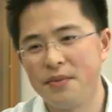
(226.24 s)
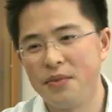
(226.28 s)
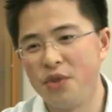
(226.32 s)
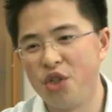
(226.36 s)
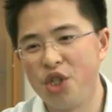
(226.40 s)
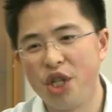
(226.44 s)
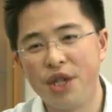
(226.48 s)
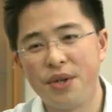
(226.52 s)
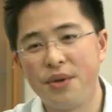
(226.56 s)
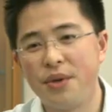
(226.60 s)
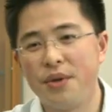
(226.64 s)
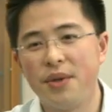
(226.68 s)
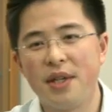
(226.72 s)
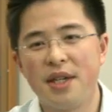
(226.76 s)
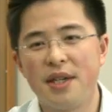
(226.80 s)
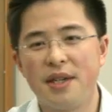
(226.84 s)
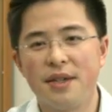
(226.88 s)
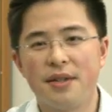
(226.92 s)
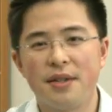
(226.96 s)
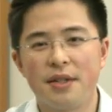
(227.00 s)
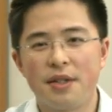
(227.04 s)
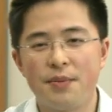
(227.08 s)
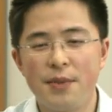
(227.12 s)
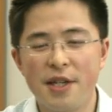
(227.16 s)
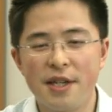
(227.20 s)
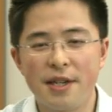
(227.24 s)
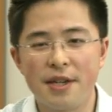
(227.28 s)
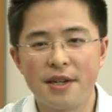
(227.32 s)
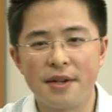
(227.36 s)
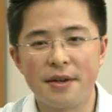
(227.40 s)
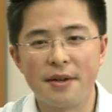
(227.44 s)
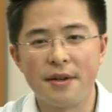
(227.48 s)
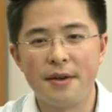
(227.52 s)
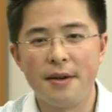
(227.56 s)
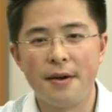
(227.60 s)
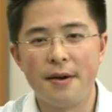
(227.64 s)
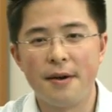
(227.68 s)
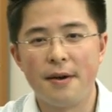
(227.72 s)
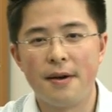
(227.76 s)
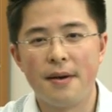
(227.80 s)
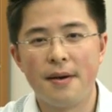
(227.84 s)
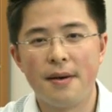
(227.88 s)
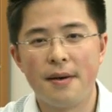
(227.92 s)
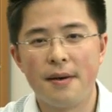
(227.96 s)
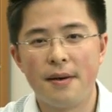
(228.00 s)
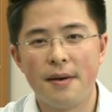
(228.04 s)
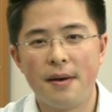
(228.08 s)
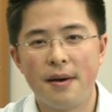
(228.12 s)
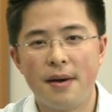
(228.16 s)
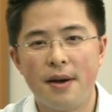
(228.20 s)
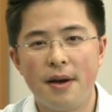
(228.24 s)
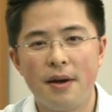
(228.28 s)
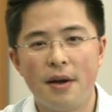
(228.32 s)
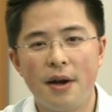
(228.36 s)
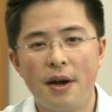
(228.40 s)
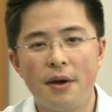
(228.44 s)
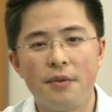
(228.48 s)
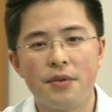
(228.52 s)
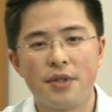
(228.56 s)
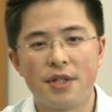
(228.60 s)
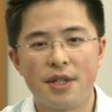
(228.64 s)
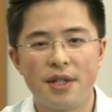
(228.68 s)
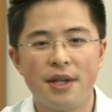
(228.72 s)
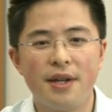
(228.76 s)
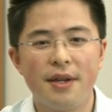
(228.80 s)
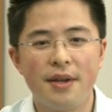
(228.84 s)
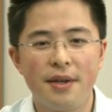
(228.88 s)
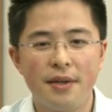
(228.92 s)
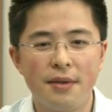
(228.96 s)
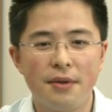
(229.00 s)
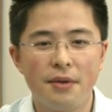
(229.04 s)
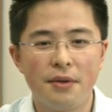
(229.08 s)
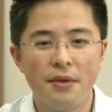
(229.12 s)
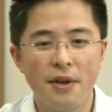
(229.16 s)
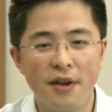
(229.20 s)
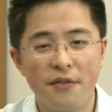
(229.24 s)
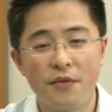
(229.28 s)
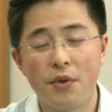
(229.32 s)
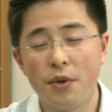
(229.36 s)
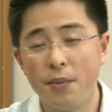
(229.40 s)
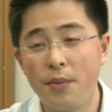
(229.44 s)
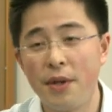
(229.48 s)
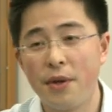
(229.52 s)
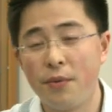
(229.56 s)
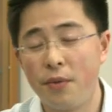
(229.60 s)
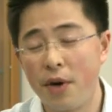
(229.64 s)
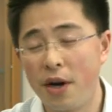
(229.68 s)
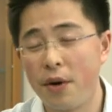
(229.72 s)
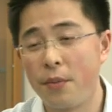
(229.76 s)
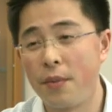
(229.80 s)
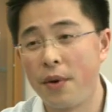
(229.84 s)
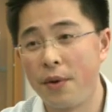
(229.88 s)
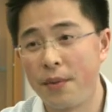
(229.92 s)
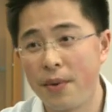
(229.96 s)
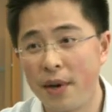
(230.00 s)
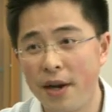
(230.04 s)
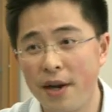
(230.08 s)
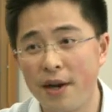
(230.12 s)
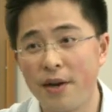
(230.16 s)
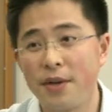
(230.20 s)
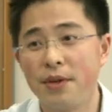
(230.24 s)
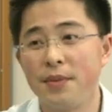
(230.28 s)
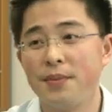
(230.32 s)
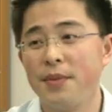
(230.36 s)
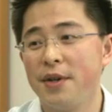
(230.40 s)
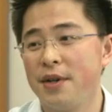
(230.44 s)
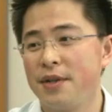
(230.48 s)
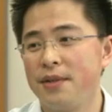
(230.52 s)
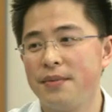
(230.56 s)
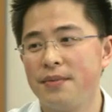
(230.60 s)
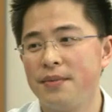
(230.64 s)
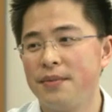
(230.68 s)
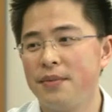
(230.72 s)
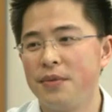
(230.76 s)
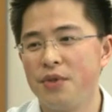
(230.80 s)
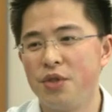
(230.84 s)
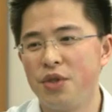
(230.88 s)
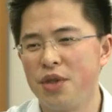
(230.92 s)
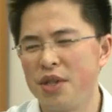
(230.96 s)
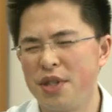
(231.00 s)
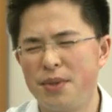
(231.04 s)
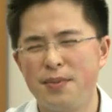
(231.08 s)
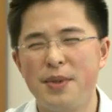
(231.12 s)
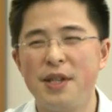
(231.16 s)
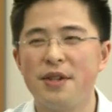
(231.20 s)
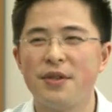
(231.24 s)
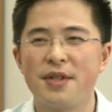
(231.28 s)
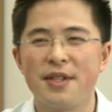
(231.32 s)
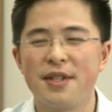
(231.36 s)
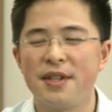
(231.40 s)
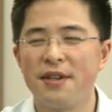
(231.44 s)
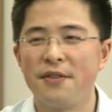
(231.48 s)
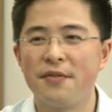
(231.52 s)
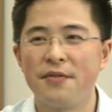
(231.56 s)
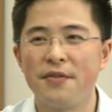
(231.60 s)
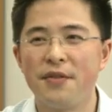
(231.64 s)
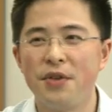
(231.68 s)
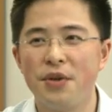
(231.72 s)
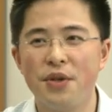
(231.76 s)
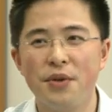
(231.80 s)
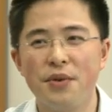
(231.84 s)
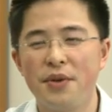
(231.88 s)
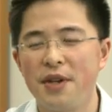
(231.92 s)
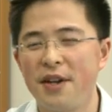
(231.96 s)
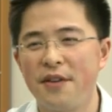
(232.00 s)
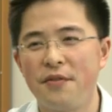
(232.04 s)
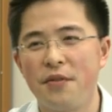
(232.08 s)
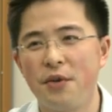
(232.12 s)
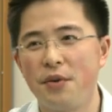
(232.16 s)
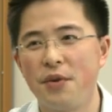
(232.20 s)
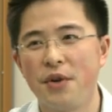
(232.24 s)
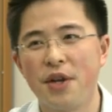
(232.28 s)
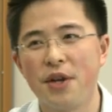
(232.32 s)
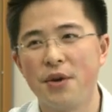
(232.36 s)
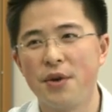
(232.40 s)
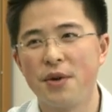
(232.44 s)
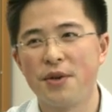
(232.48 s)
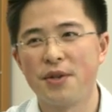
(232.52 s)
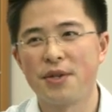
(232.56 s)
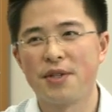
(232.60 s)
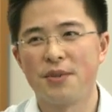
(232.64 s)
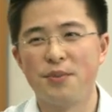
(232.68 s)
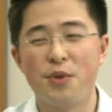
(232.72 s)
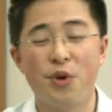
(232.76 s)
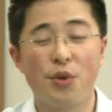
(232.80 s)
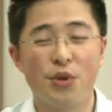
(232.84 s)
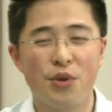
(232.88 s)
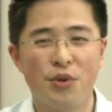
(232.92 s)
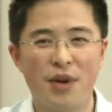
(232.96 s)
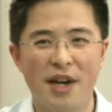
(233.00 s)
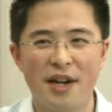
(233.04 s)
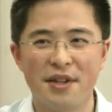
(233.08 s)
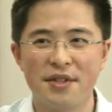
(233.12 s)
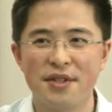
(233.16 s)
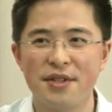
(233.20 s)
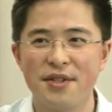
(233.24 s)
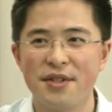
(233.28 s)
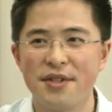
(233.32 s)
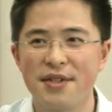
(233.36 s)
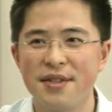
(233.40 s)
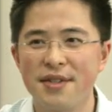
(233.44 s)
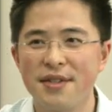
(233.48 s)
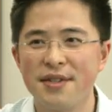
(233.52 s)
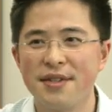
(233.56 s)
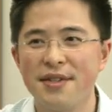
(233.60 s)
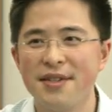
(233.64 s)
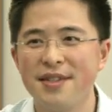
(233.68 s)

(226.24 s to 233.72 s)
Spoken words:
generally speaking, I would say you have to be well prepared, but just be yourself. You don't have to rehearse model answers.